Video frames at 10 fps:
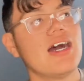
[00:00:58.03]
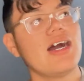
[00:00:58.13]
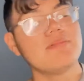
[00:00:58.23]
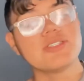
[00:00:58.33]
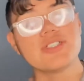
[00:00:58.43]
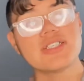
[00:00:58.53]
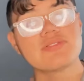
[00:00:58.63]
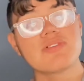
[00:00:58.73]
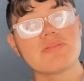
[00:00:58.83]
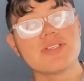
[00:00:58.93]
I'm gonna see you guys
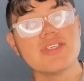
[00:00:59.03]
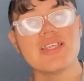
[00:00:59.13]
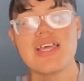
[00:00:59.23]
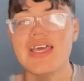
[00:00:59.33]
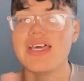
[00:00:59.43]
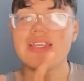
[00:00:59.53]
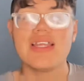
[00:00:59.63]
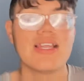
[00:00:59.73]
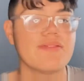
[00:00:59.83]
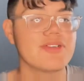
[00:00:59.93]
when I'm done, and
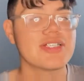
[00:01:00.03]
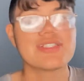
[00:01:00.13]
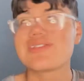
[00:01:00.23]
I love you guys.